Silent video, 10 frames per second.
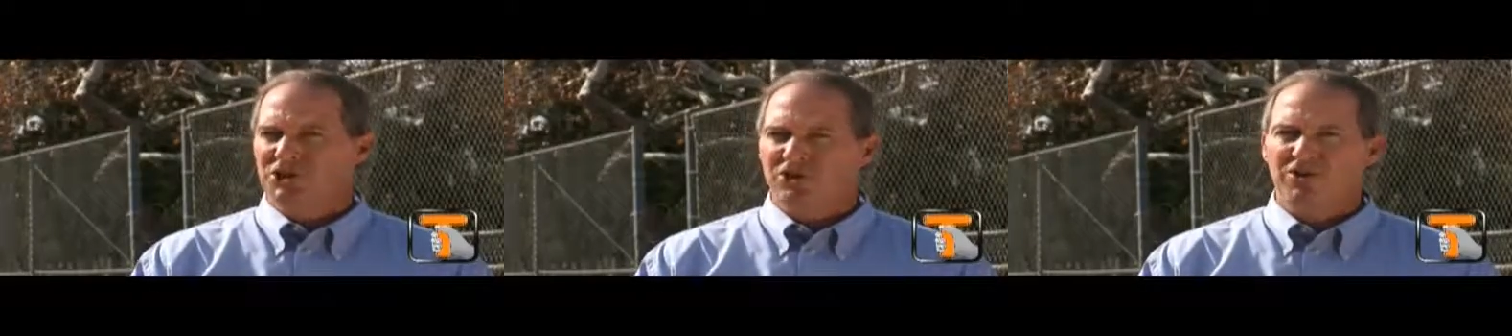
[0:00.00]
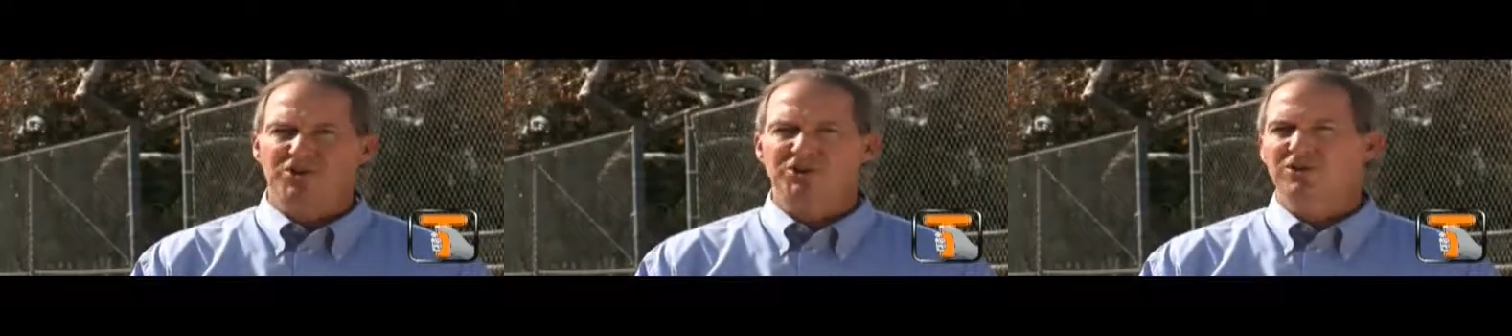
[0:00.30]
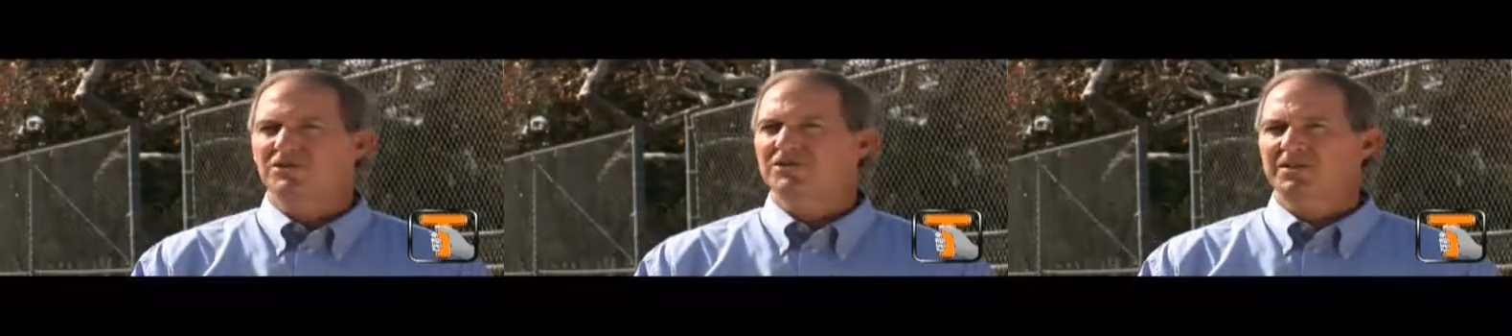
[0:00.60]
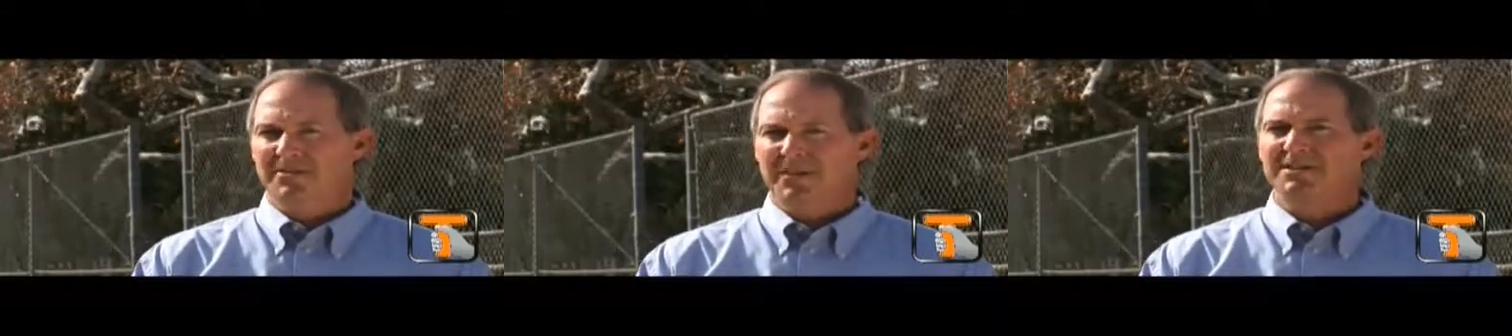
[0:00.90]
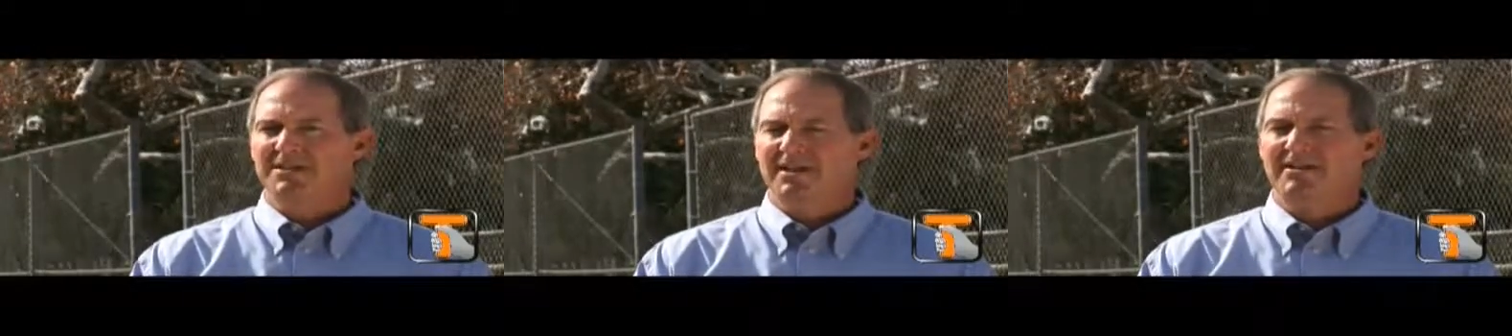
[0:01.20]
chargers, and
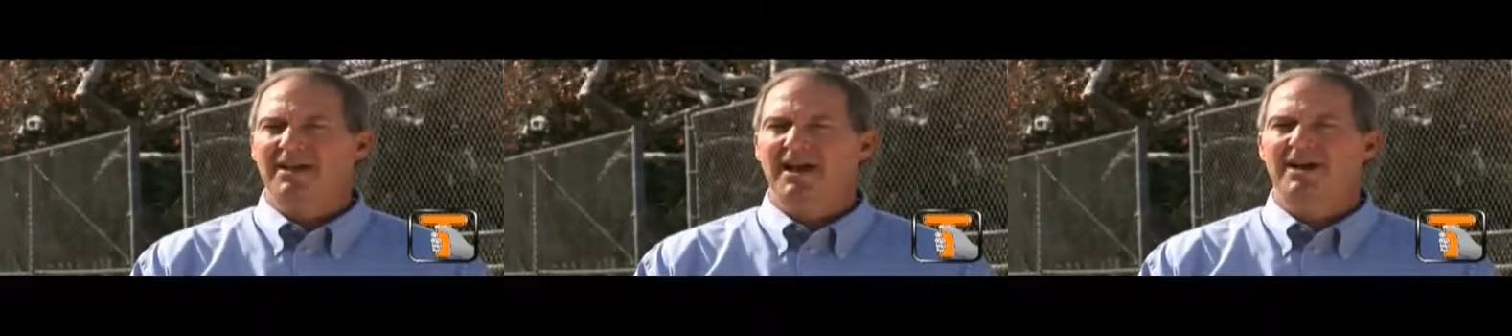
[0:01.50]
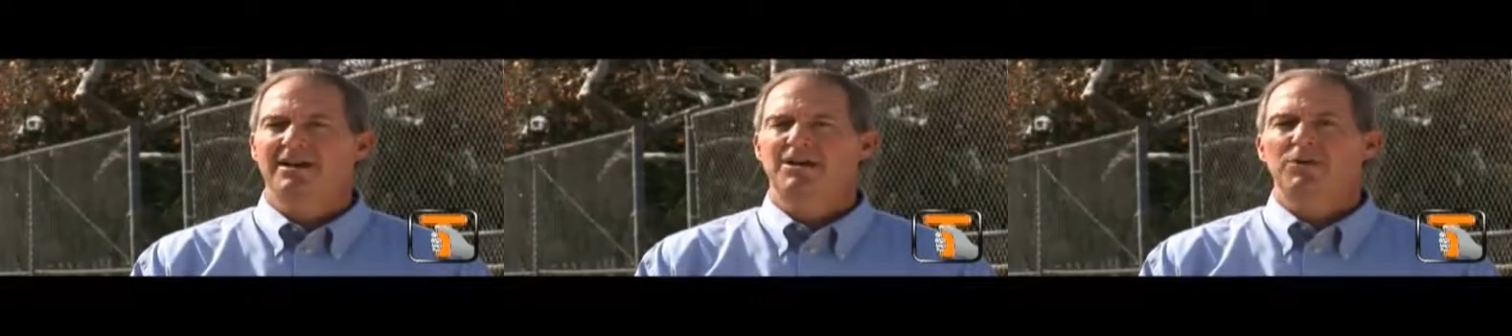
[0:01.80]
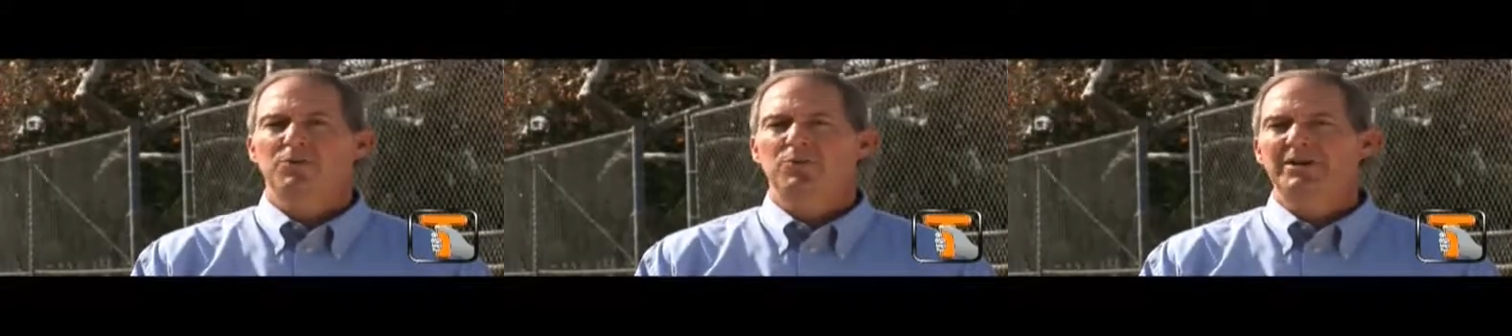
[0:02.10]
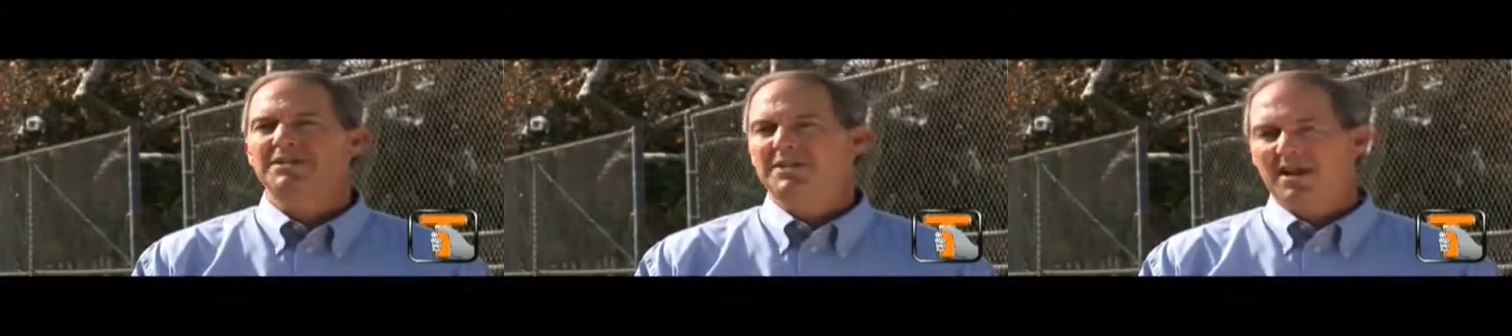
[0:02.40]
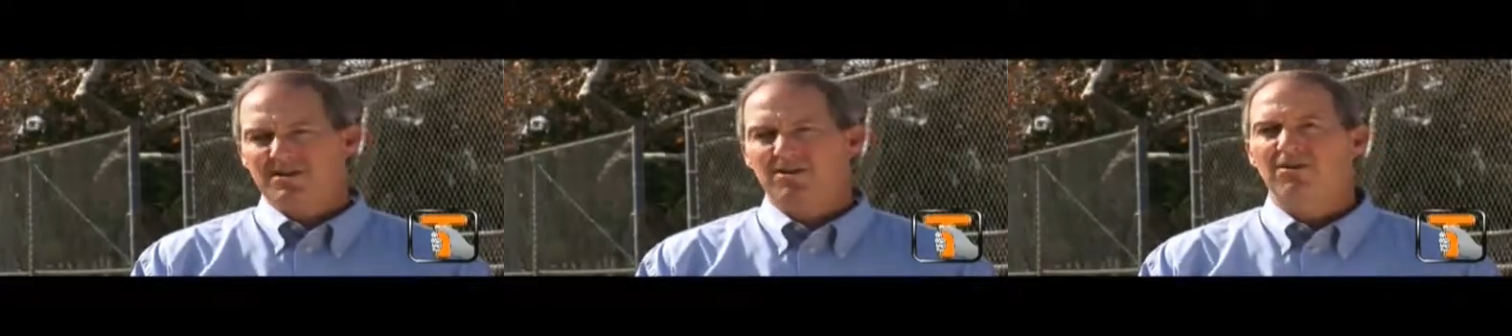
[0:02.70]
things like that. We
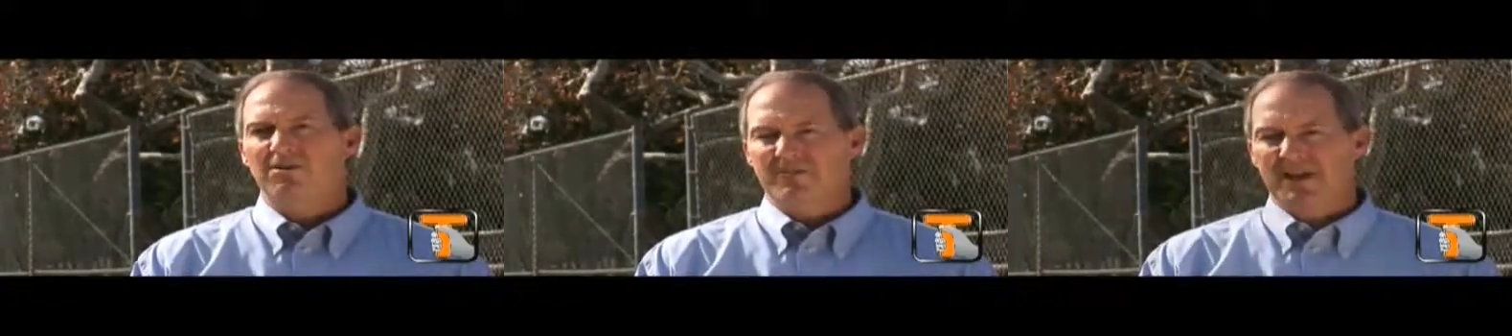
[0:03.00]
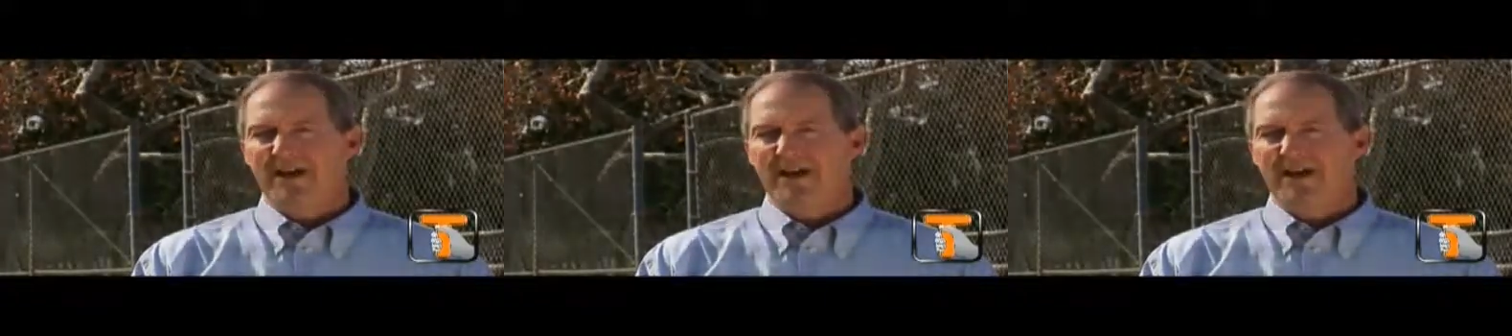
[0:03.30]
stock all of